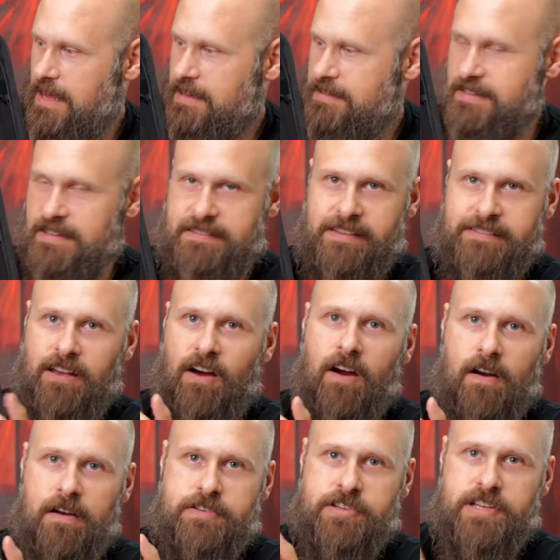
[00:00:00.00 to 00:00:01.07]
Since it's a
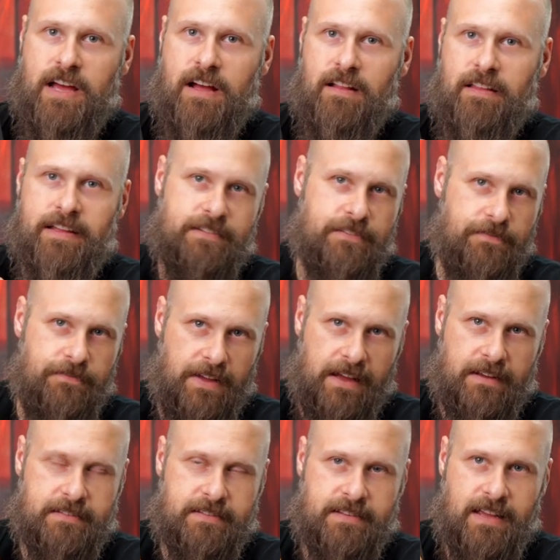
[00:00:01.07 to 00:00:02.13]
hard shell, it's
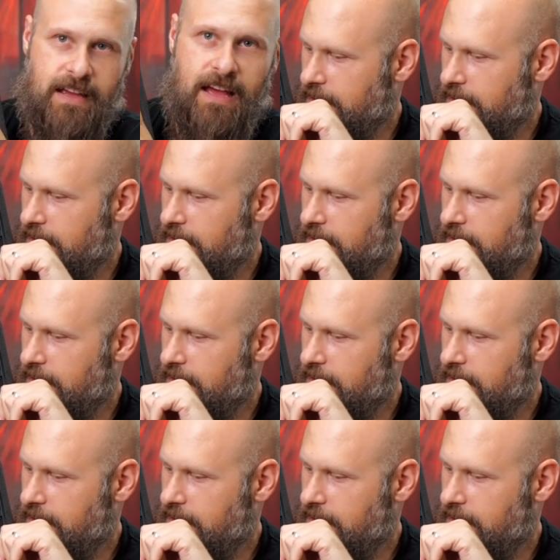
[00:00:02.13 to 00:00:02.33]
fixed.